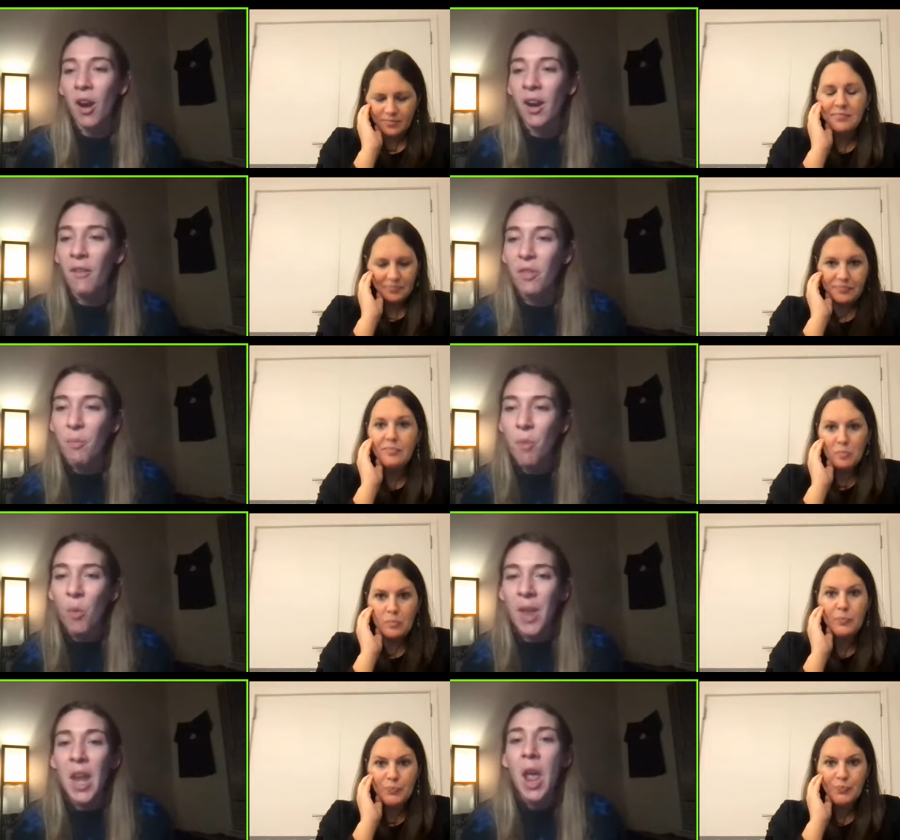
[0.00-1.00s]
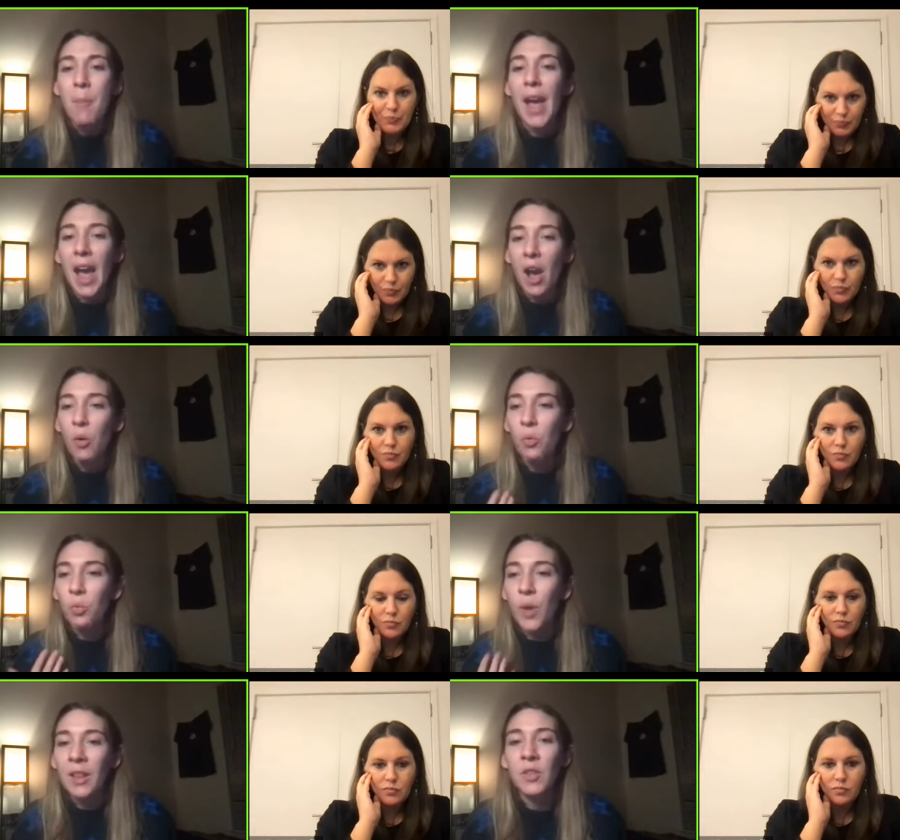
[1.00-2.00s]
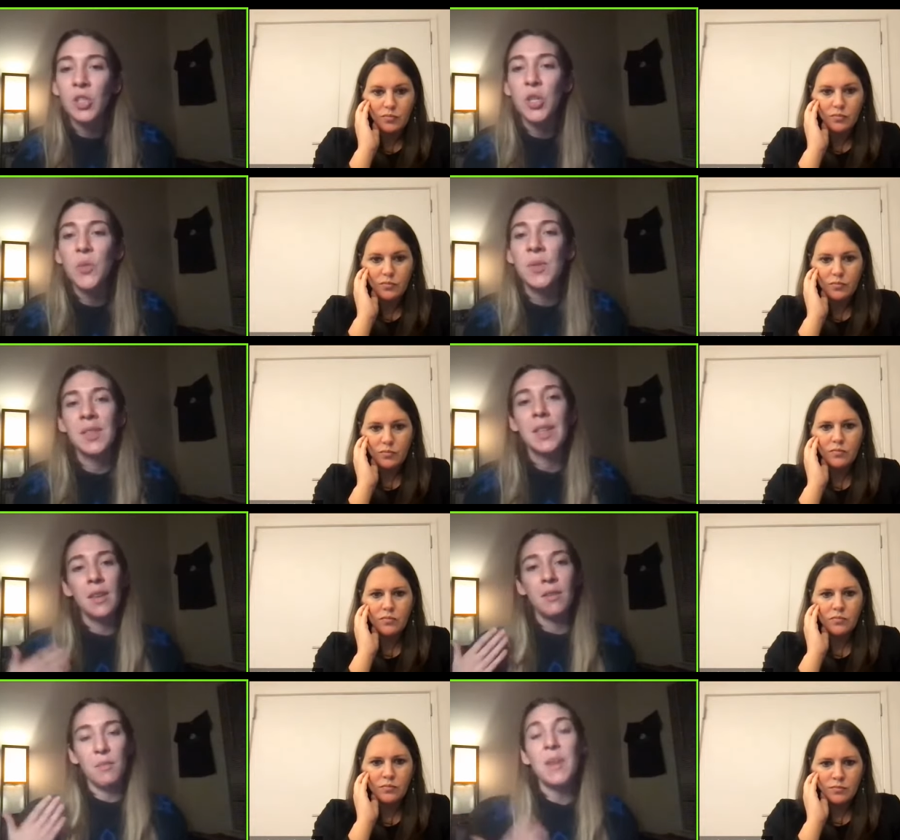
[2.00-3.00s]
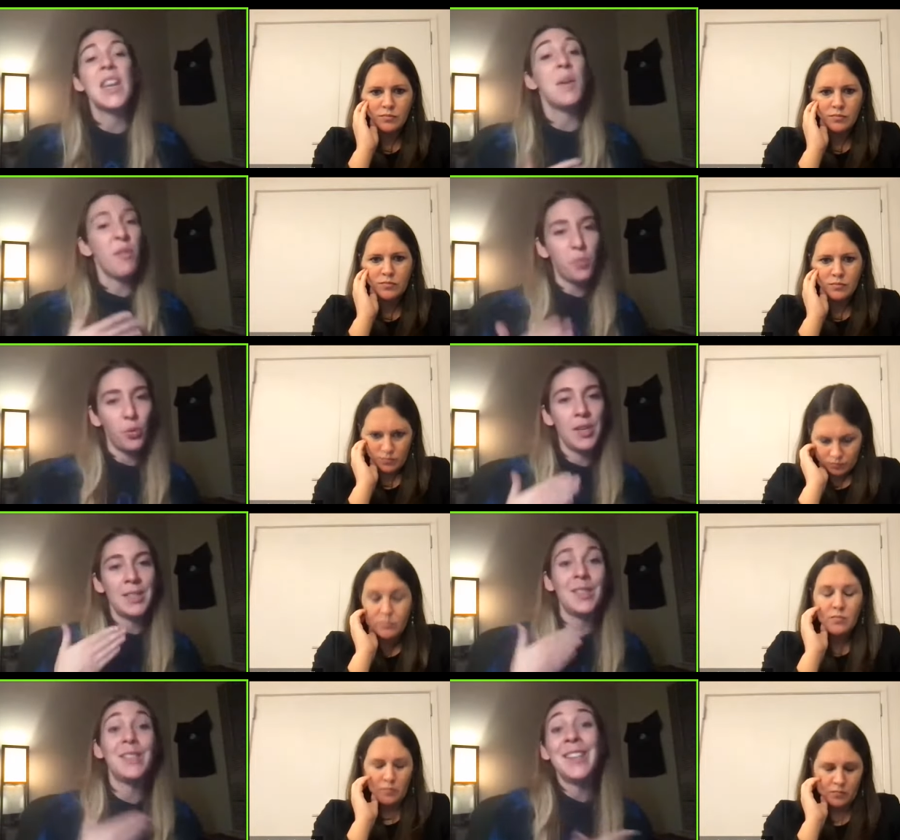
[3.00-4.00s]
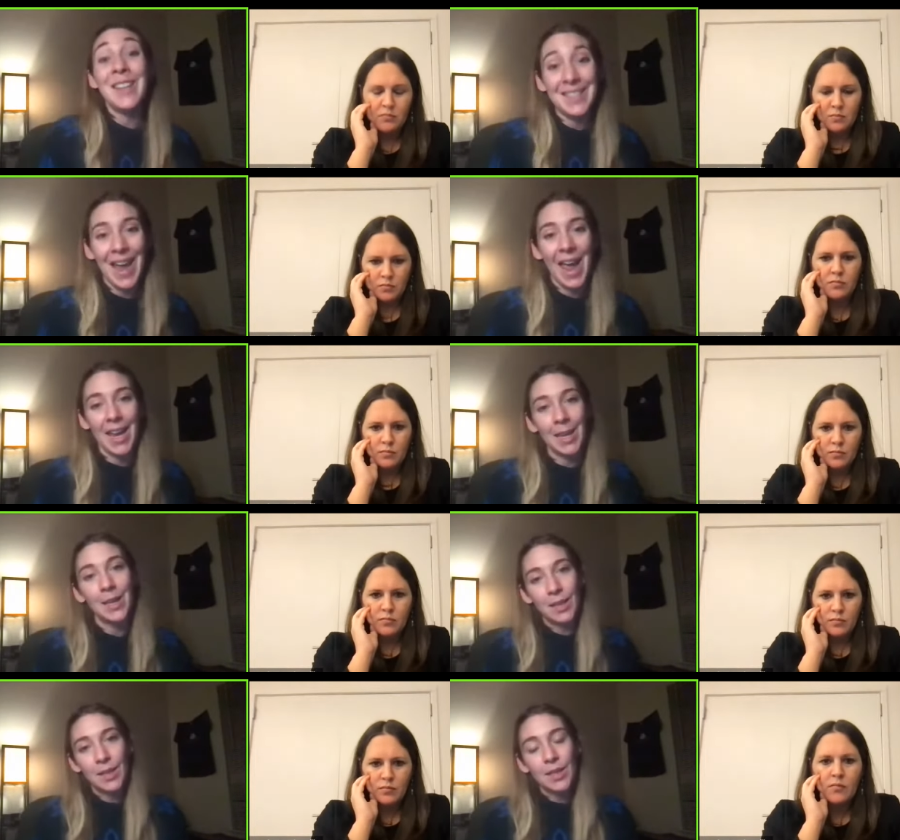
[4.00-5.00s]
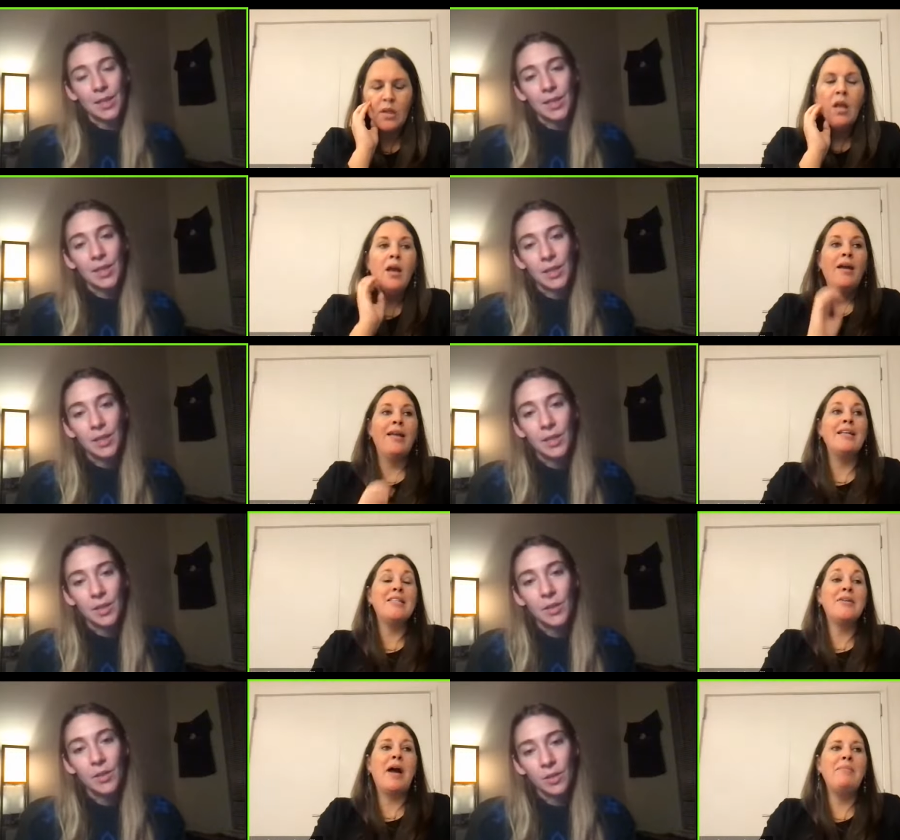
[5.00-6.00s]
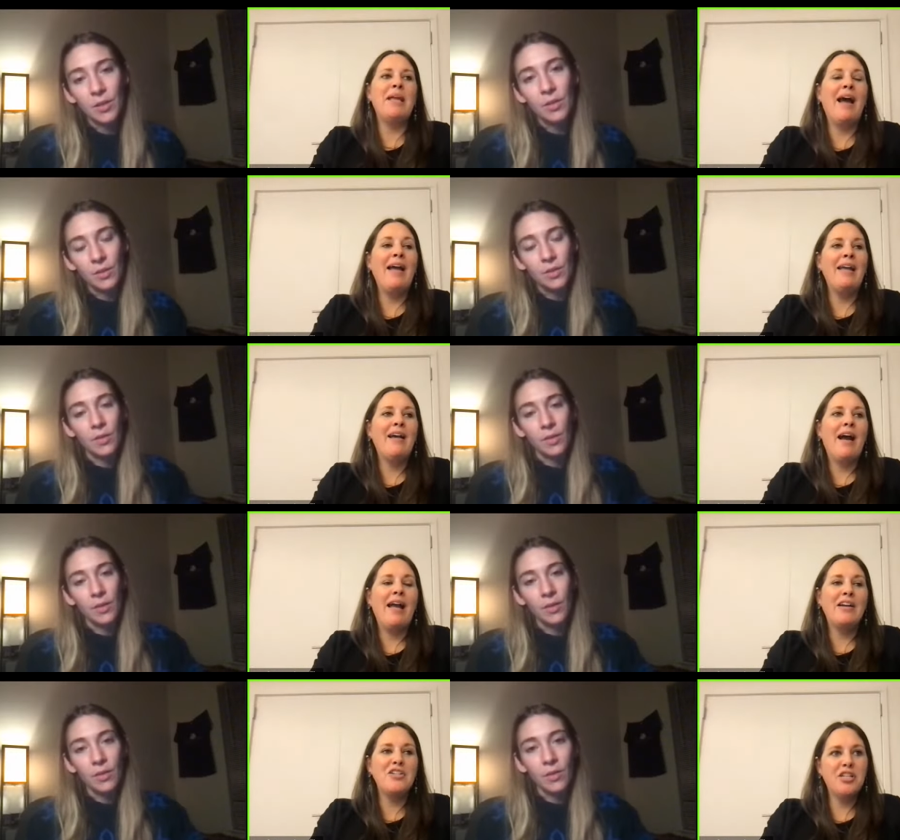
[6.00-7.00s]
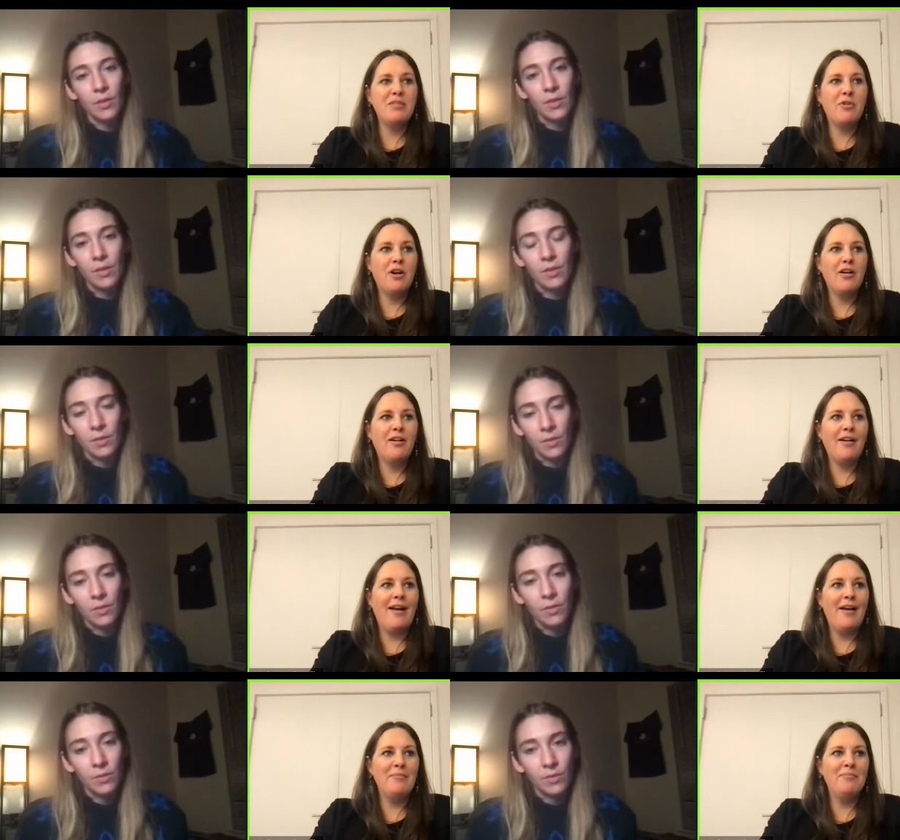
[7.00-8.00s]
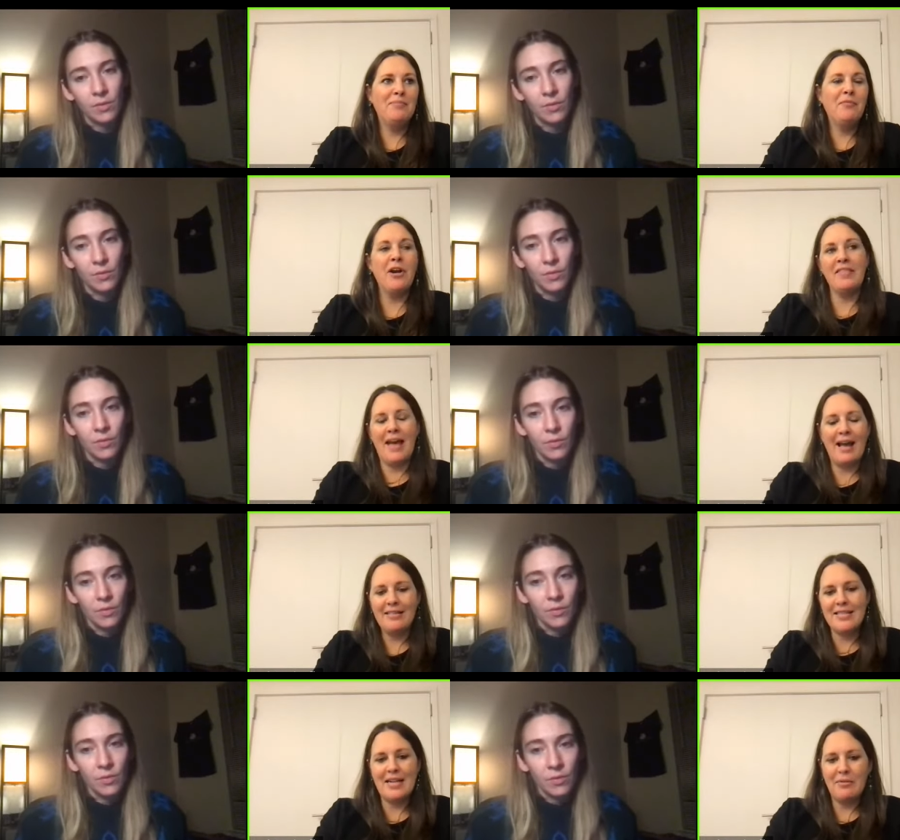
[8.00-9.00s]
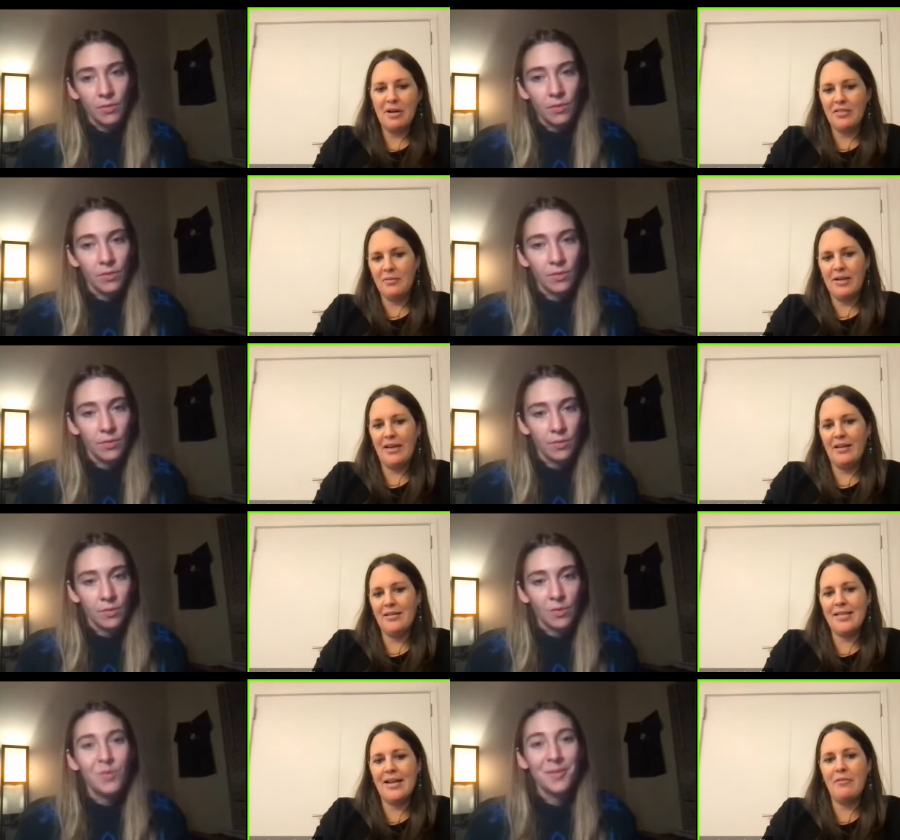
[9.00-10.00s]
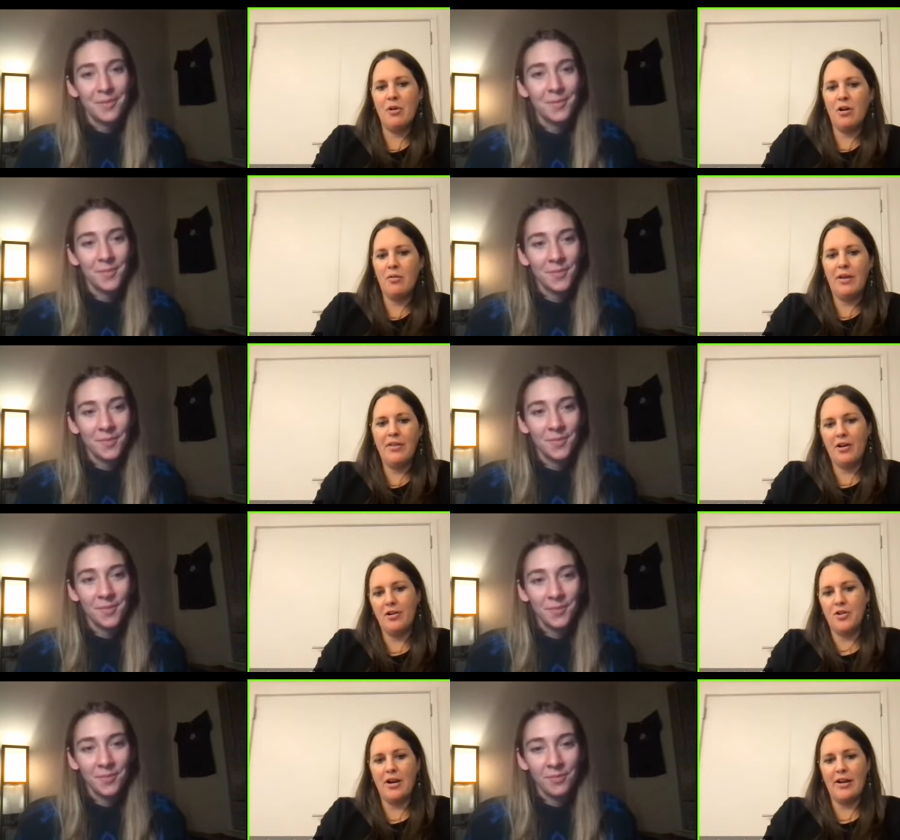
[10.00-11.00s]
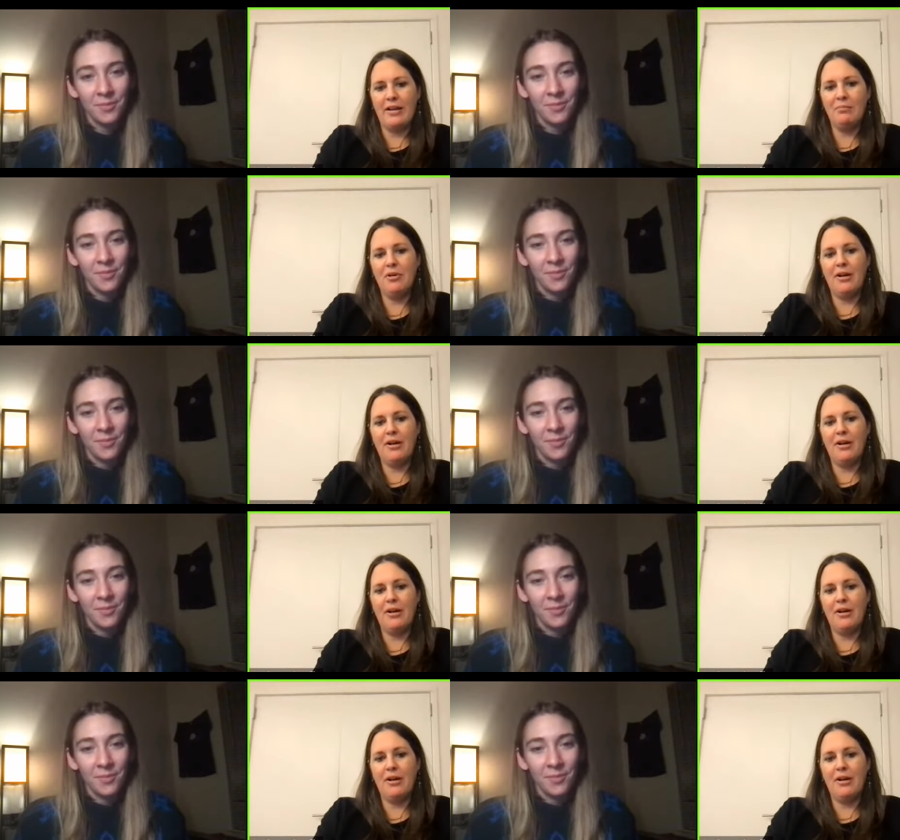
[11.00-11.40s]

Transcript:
Speaker 1: art of the moment, but how relevant do you see the medium of print today?
Speaker 2: Yeah, so I mean, I, I actually work um, one of the hats that I wear at the Whitney is that I work with our drawing and